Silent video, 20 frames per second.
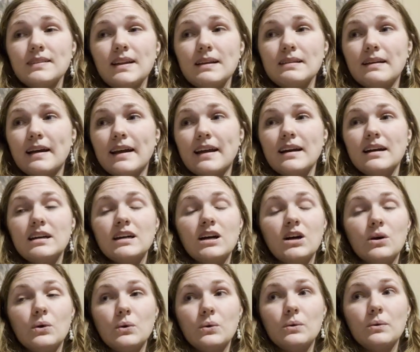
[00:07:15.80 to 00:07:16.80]
like,
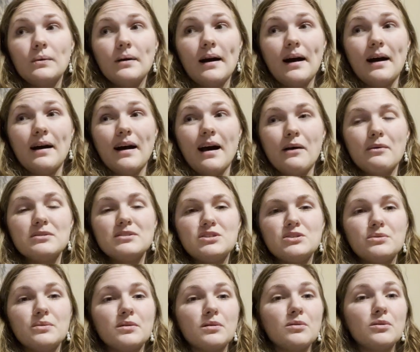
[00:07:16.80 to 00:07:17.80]
I was
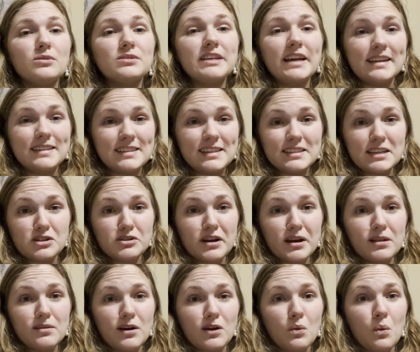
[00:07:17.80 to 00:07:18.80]
doing a little dance because I drank
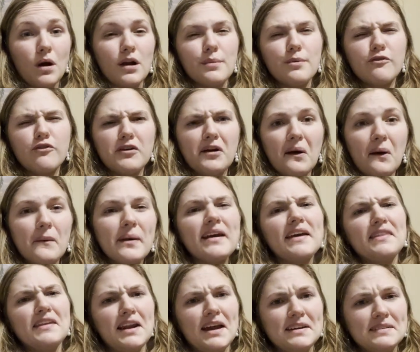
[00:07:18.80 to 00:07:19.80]
a lot of water before going,
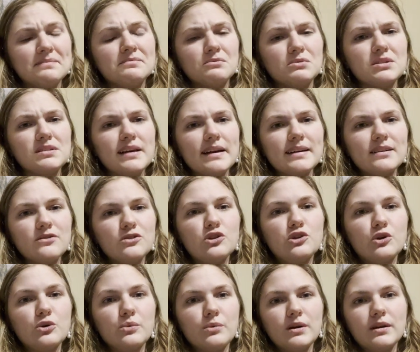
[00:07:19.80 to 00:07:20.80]
and then I was like
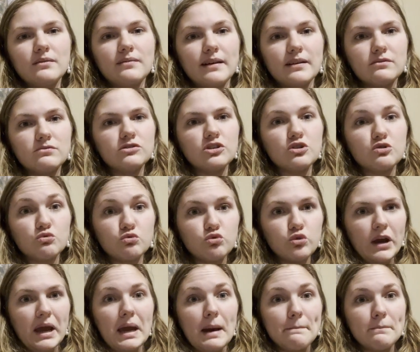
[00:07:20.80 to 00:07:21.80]
just
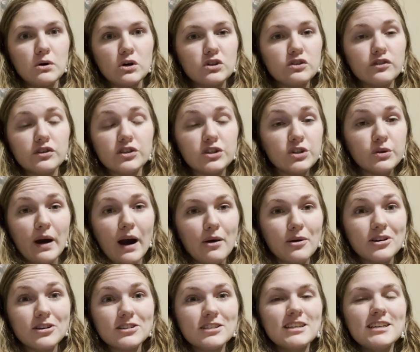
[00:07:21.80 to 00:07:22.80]
looking at books for 2
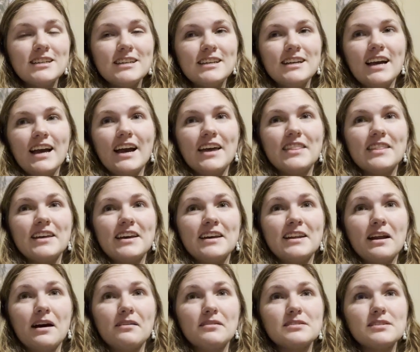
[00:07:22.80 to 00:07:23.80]
hours, and
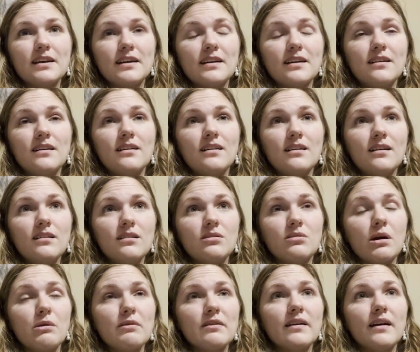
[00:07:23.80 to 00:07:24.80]
then I was like, oh,
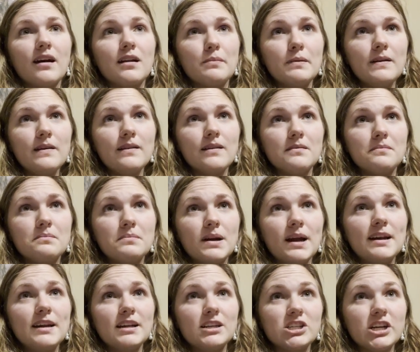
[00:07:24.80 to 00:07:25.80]
I really gotta pee, but I
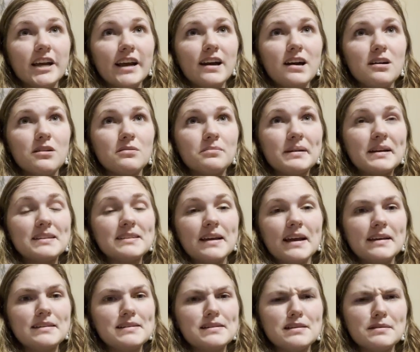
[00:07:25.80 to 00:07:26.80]
need to check out because I
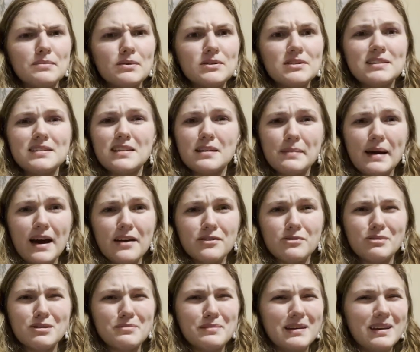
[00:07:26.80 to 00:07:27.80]
can't take the books into the bathroom
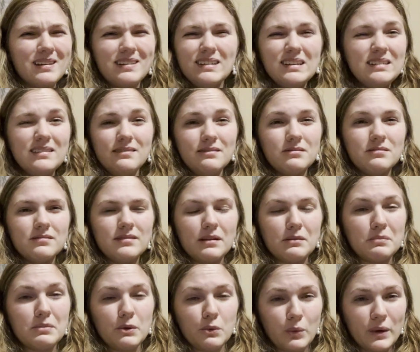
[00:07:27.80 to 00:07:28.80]
with me.
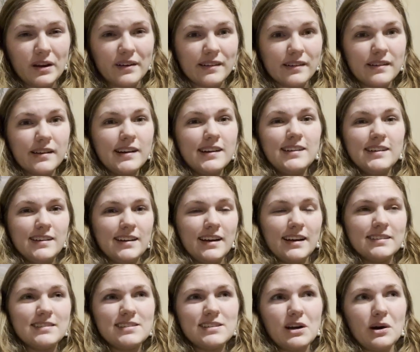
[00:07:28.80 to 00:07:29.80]
That'd be weird.
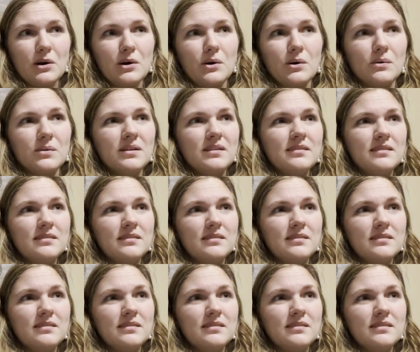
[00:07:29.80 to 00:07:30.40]
And so